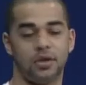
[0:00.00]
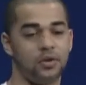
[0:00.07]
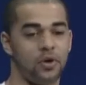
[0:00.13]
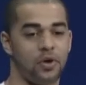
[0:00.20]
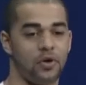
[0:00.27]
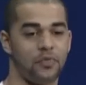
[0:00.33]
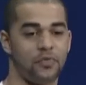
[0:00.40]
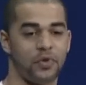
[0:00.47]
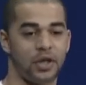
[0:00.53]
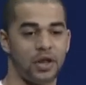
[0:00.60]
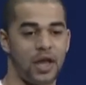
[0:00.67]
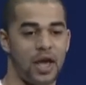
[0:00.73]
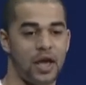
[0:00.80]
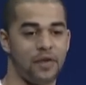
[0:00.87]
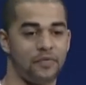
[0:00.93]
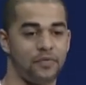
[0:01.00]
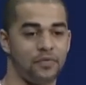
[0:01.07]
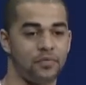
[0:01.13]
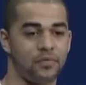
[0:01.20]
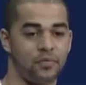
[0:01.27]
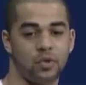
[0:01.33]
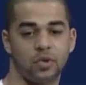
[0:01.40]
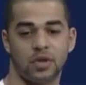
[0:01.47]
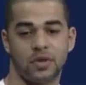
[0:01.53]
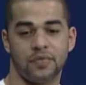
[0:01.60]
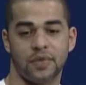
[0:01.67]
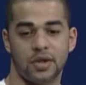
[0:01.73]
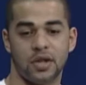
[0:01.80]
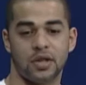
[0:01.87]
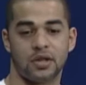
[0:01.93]
you know if we can have more
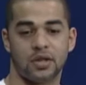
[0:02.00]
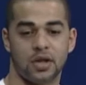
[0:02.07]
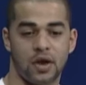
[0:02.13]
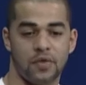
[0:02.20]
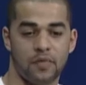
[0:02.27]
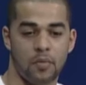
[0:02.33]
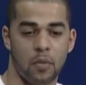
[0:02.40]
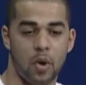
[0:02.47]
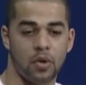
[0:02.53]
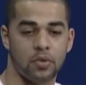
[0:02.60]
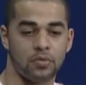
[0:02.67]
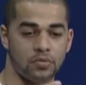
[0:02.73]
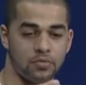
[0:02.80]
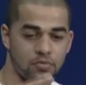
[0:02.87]
TV nets to cover more